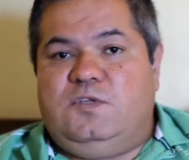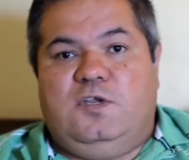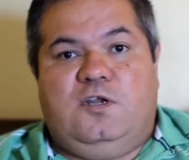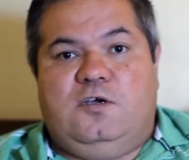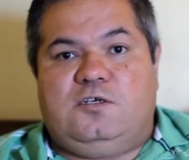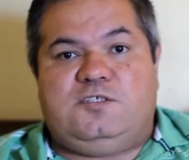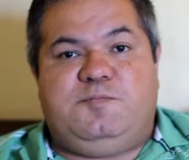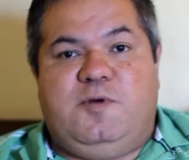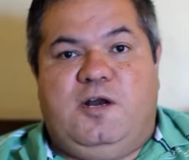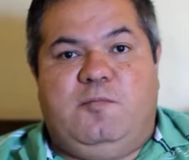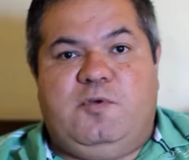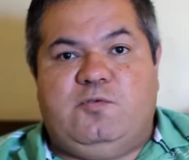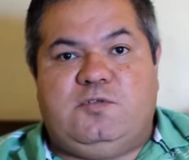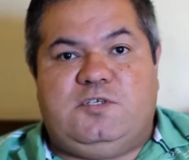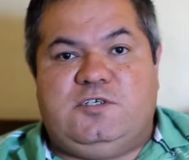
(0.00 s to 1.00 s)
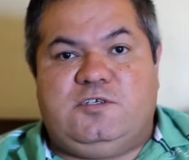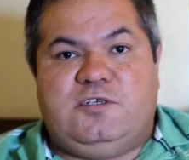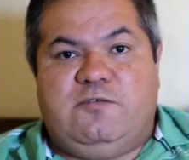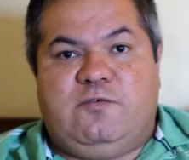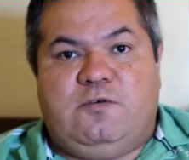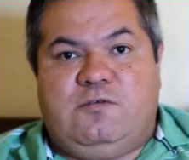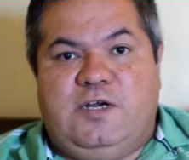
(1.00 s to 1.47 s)
experiment with
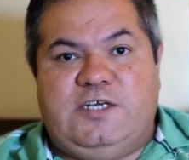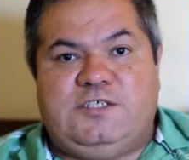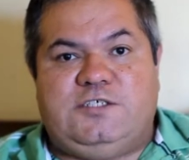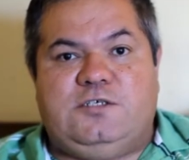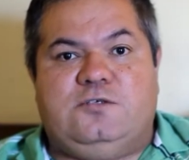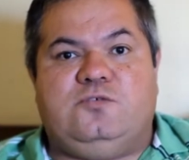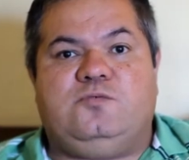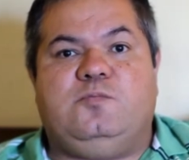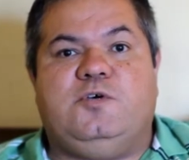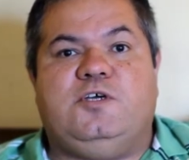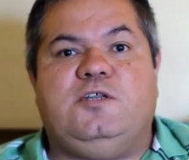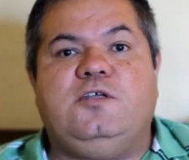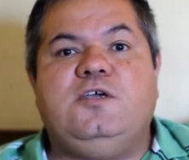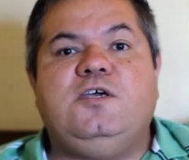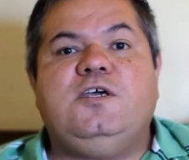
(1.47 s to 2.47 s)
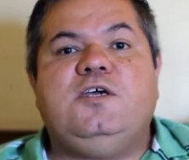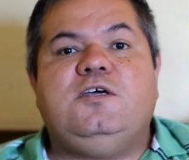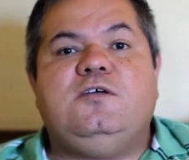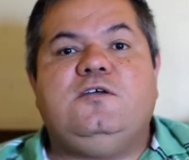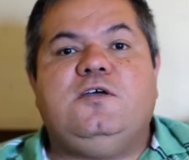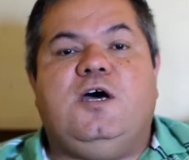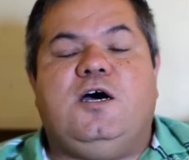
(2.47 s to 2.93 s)
different ratios. But
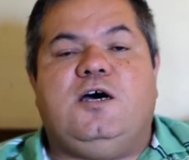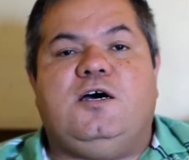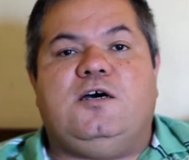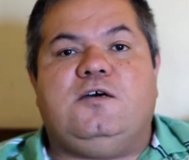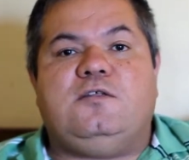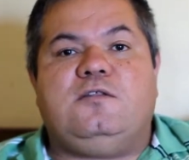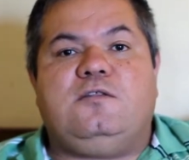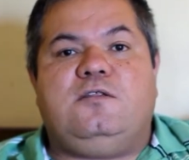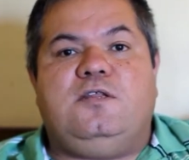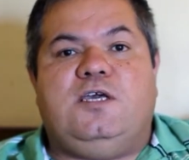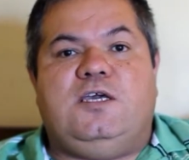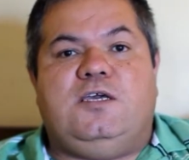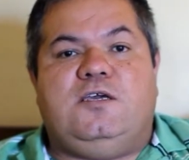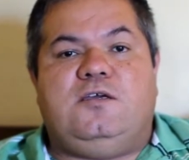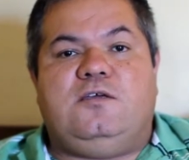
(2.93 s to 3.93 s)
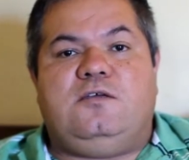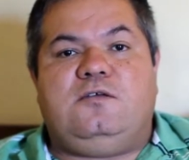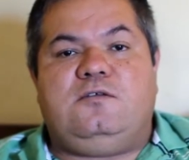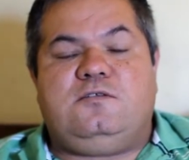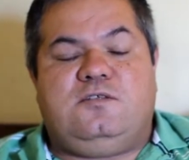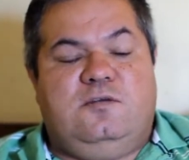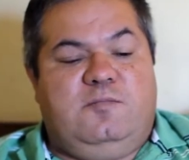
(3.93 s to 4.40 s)

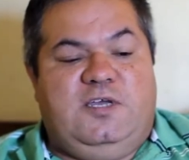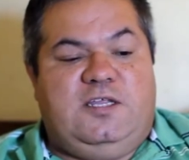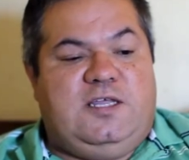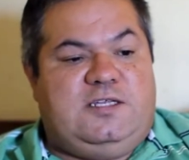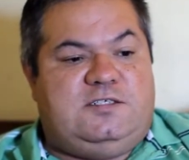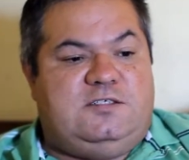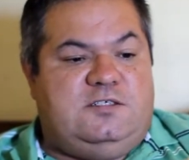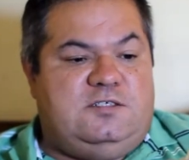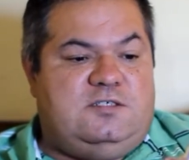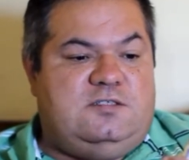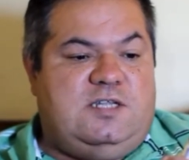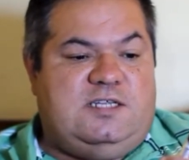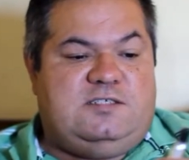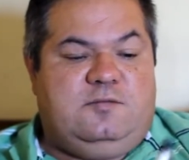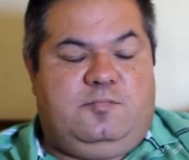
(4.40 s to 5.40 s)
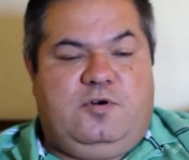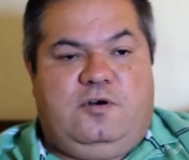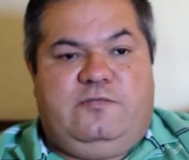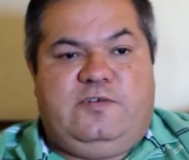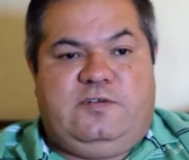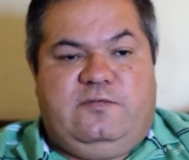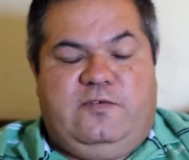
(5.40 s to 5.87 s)
to me, that's a
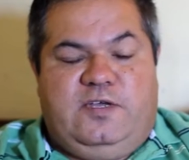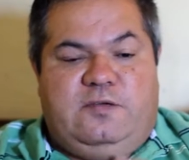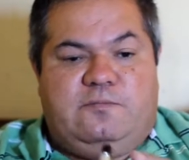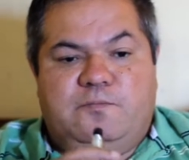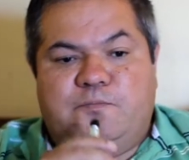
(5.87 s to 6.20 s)
perfect vape.